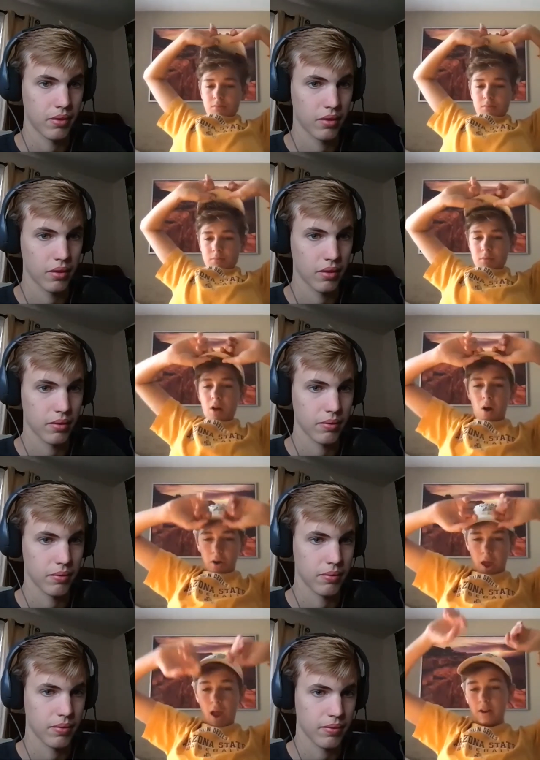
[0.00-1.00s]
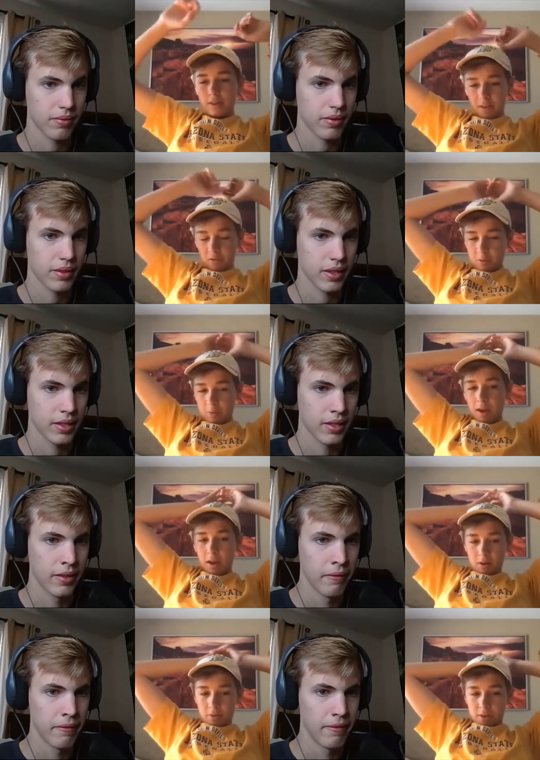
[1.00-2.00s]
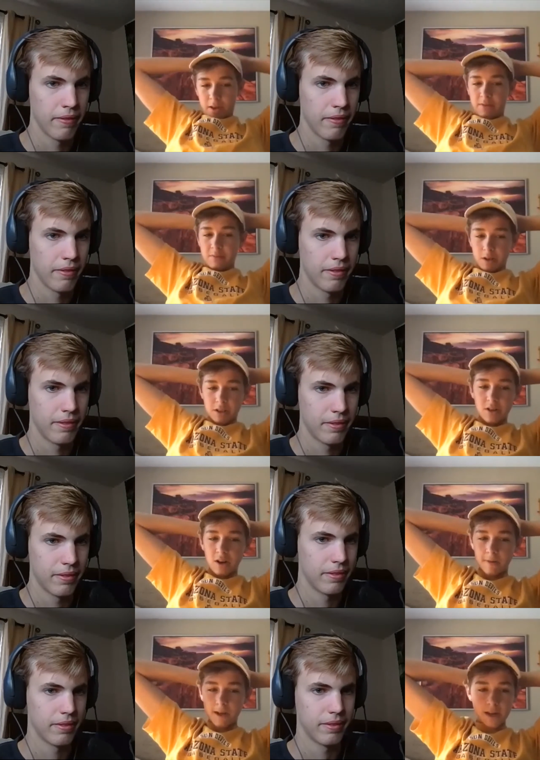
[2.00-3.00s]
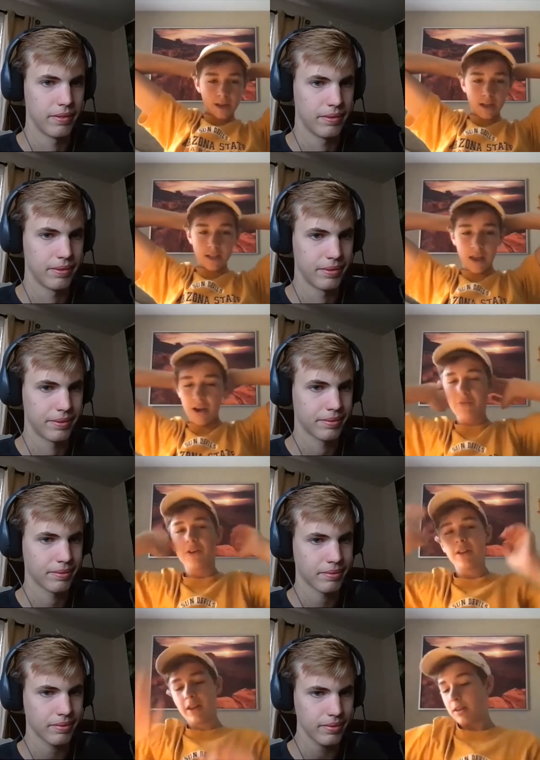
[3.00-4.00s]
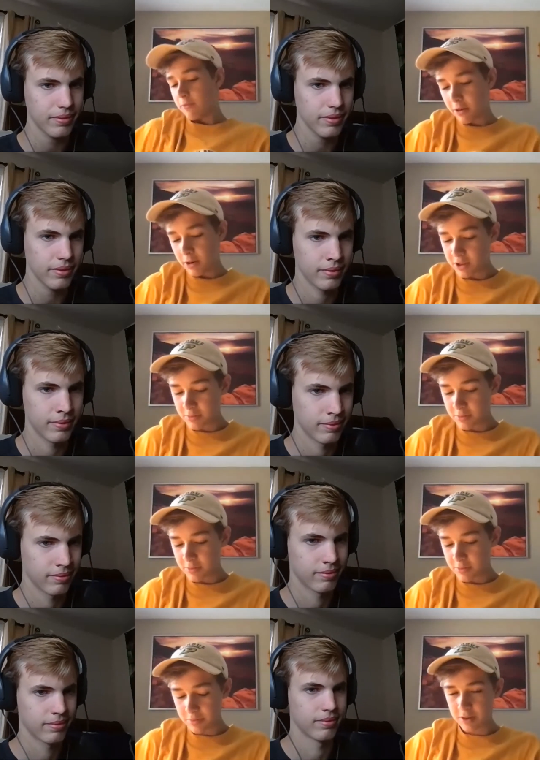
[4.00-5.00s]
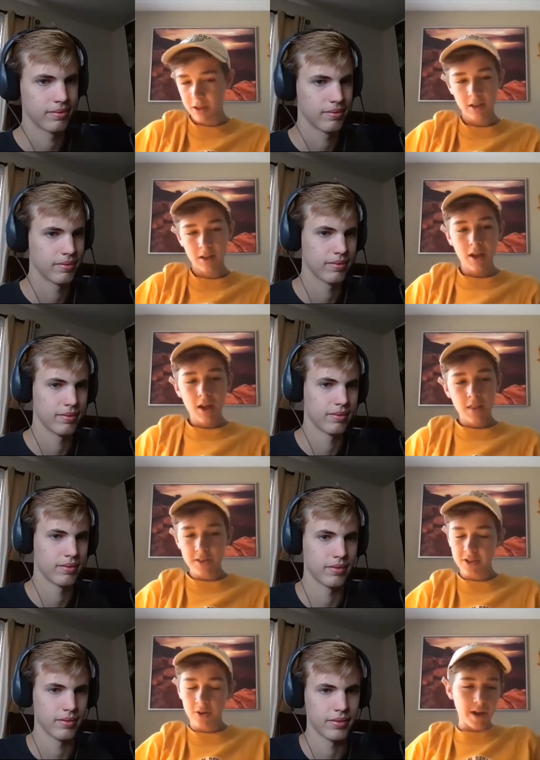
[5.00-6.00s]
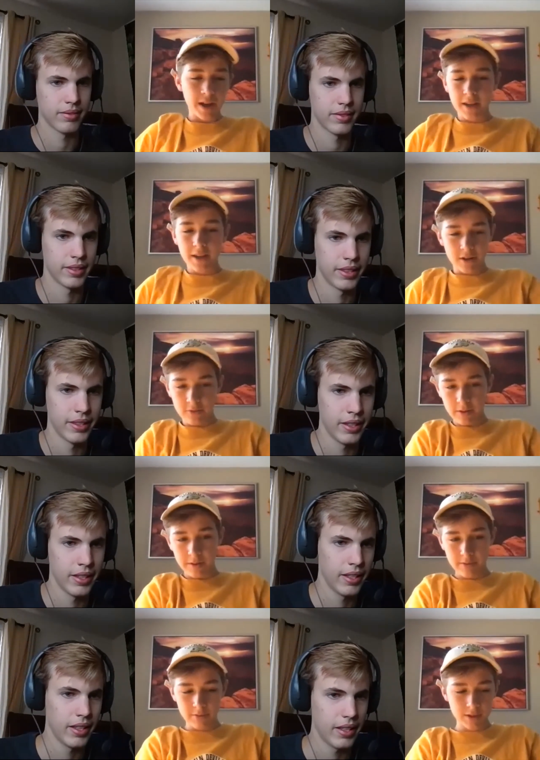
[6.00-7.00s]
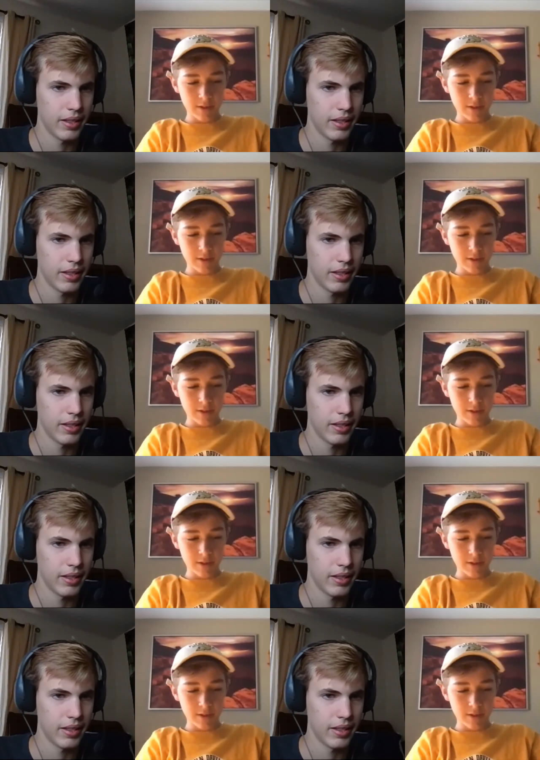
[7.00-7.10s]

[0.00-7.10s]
Speaker 1: Oh yeah, it'll definitely be Keanu Reeves playing John Wick. Definitely, one hundred percent. There's no way Keanu Reeves would